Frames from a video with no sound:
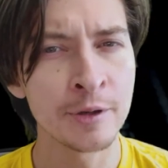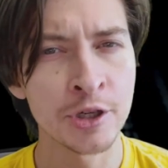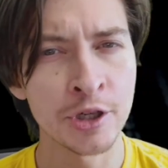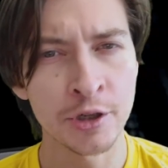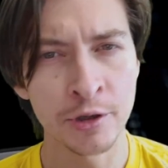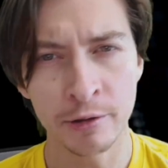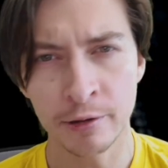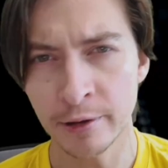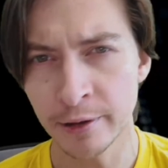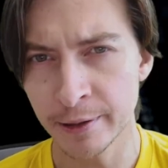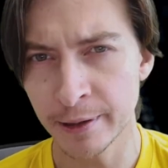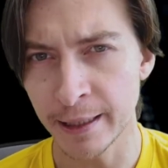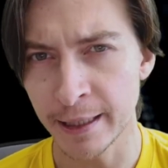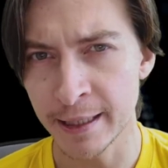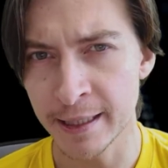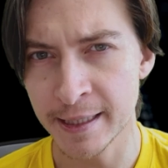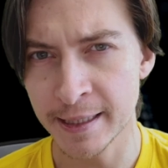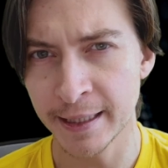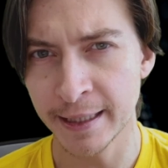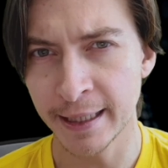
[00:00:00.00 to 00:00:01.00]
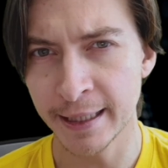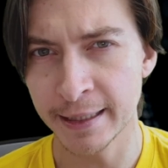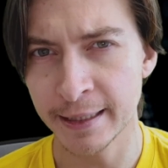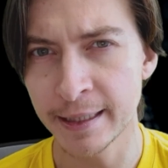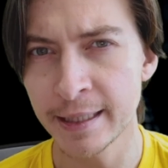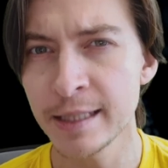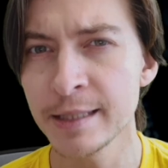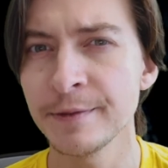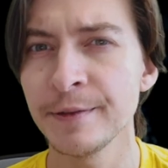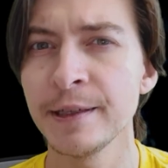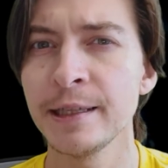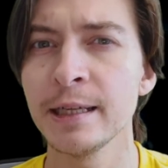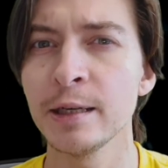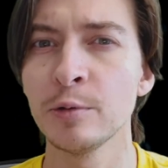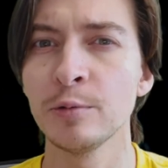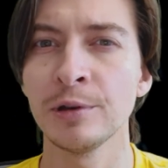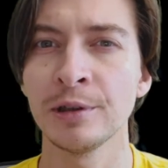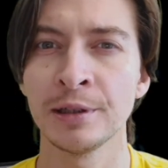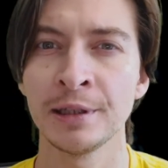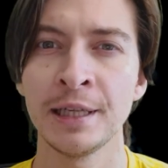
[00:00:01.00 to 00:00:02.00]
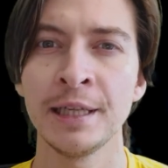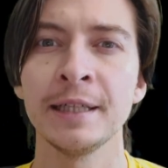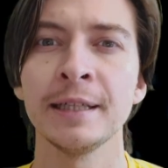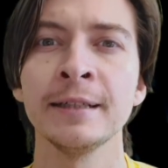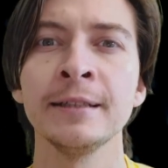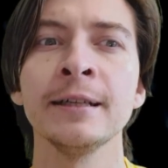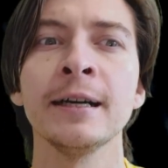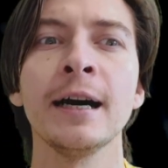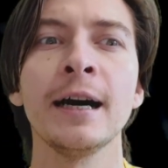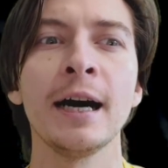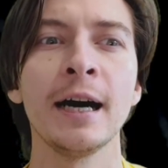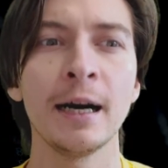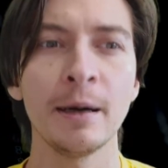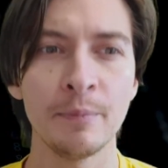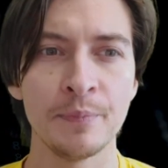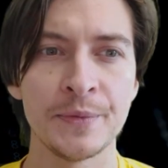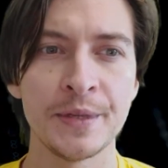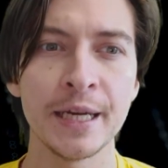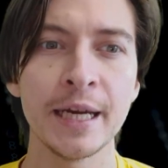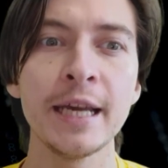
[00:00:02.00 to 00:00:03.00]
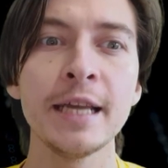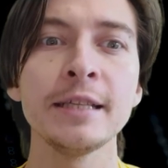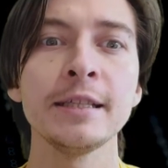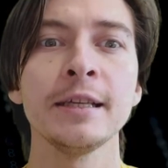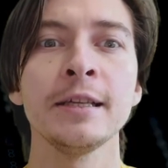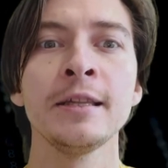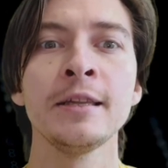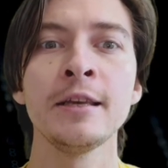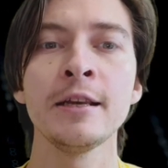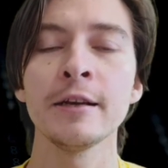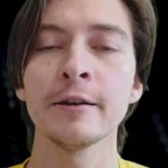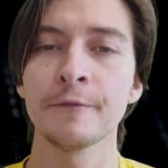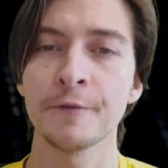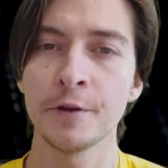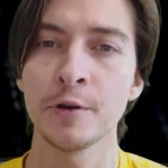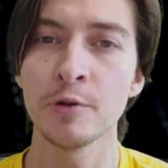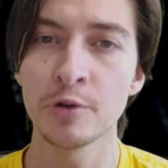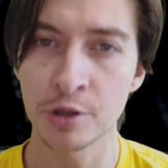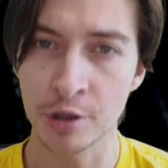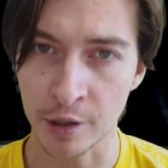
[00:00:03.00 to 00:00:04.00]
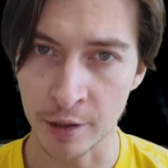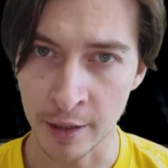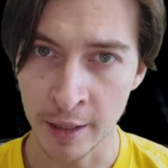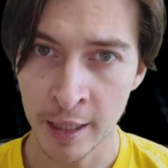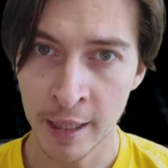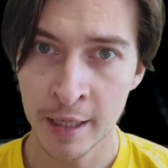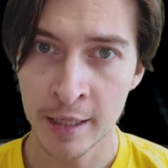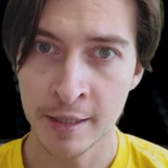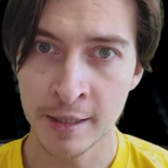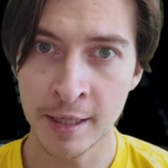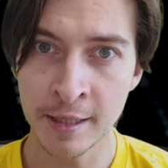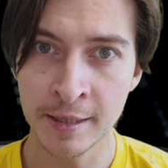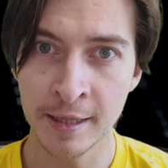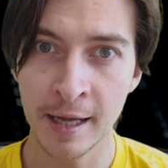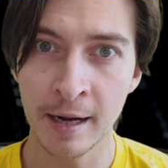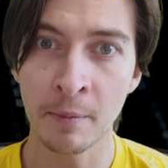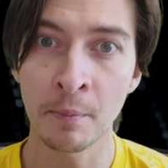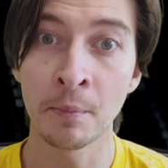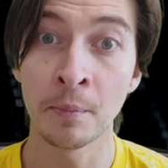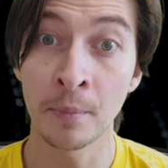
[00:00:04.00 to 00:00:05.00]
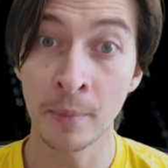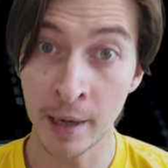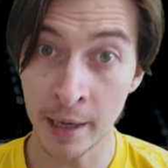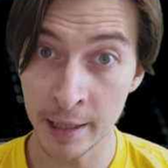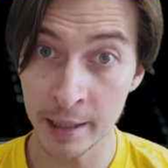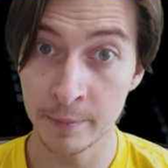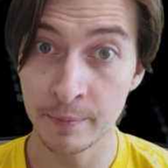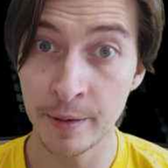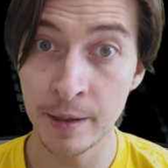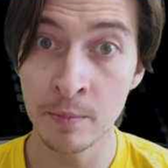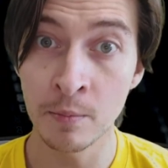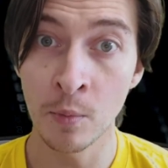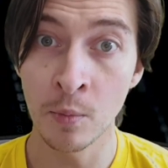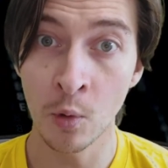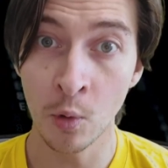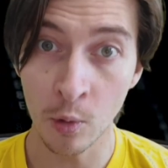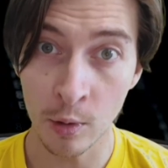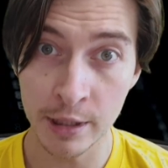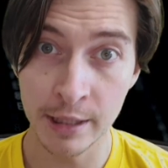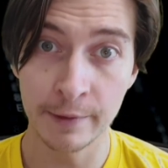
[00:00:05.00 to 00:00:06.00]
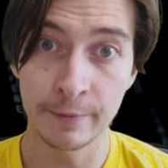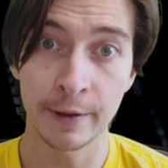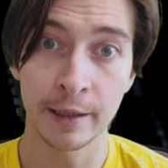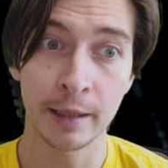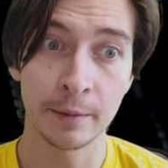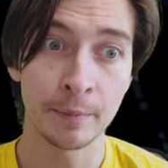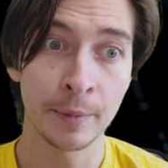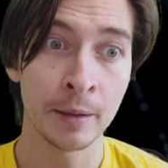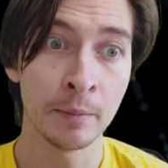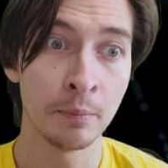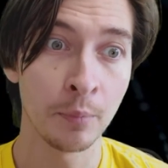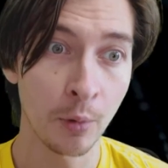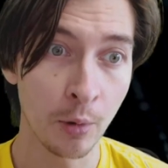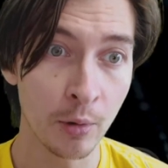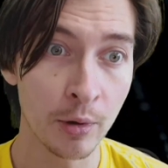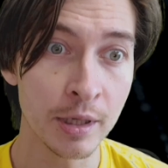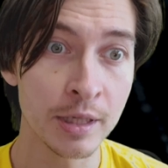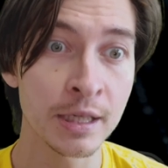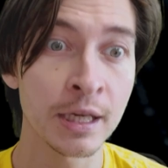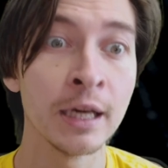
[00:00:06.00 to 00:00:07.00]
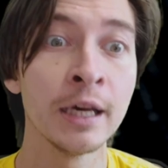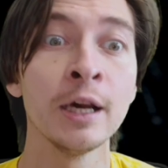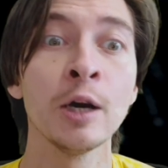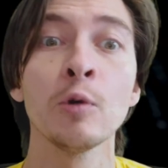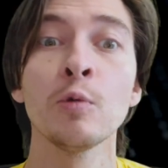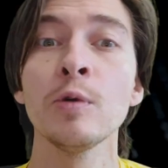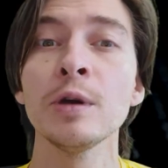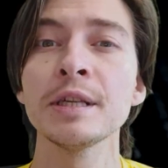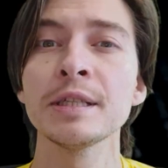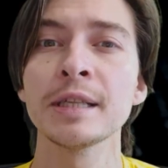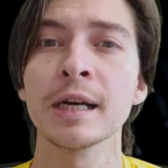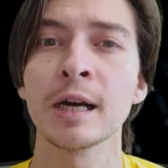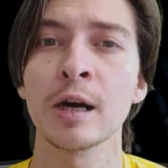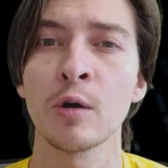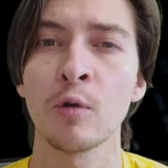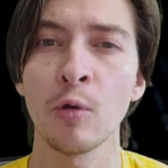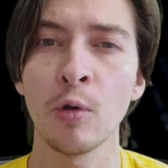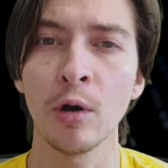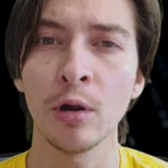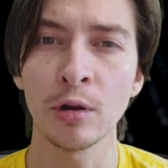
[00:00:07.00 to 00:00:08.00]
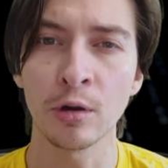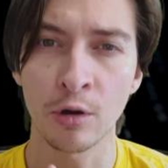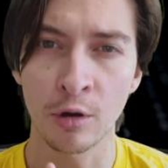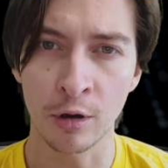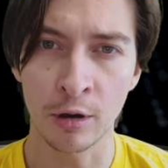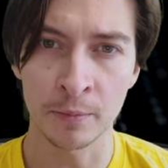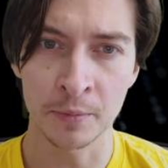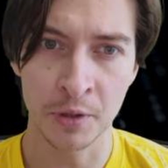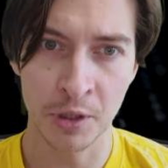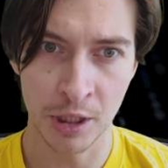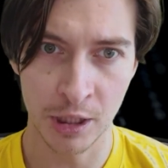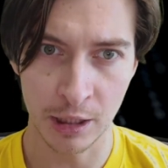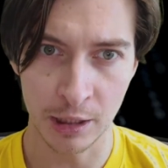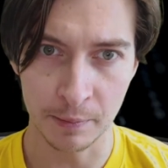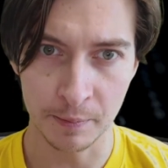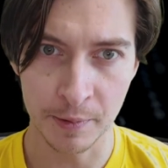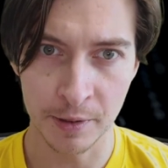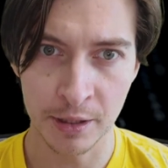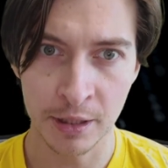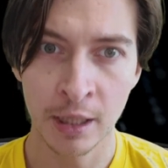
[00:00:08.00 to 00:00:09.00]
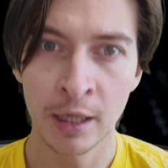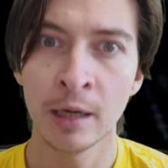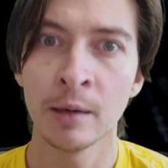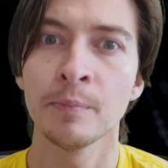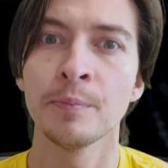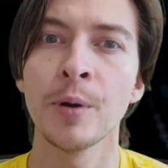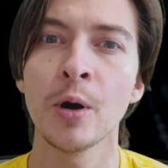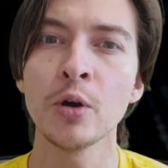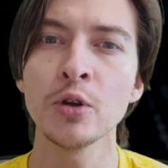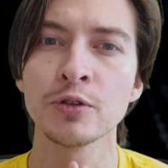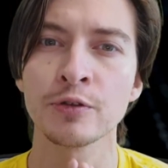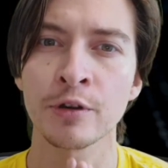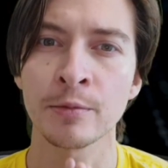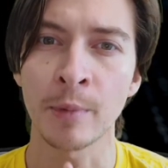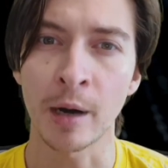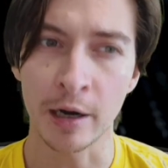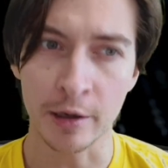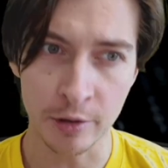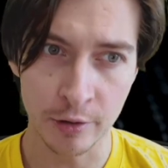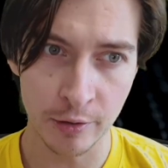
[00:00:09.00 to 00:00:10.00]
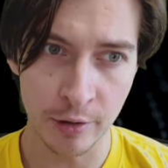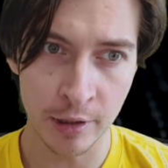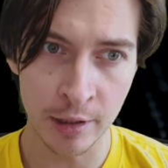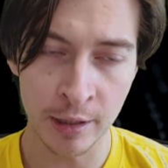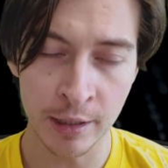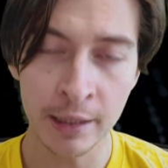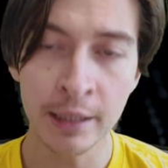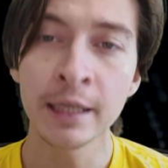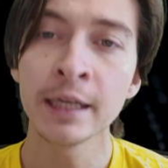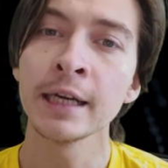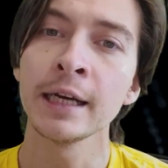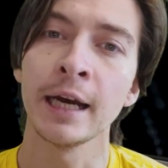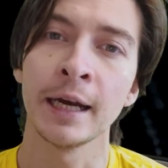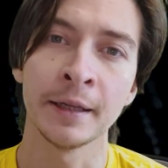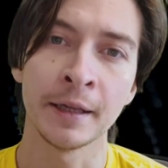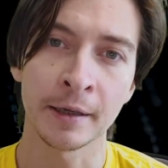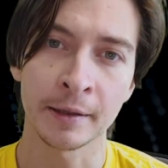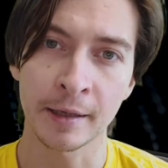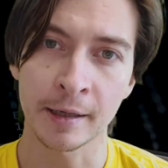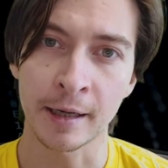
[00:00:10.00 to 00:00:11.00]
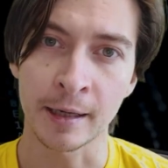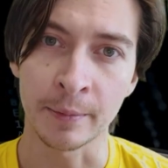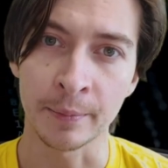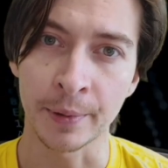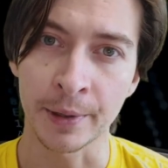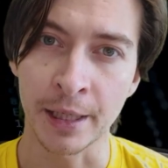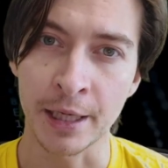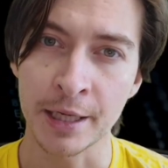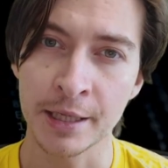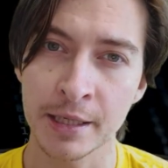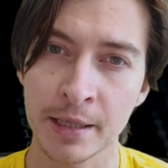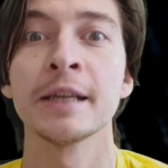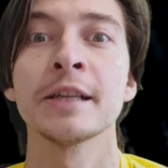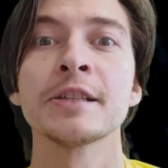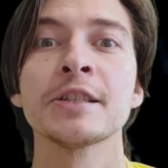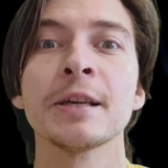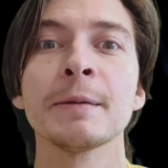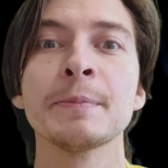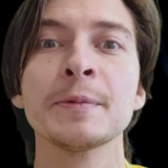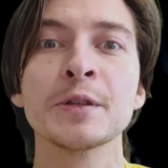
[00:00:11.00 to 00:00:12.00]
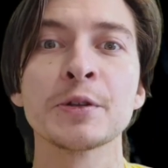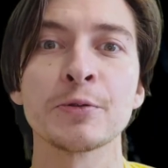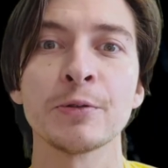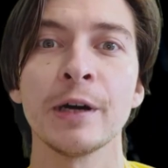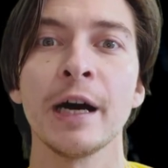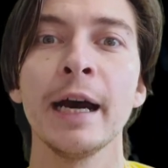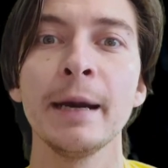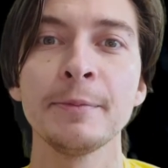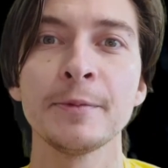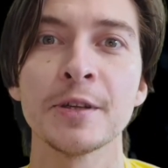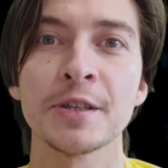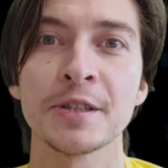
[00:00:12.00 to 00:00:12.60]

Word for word: sure is that this video will need an update in near future, since there might be more development boards with the Qualcomm chips, both from Arduino and other companies. Subscribe to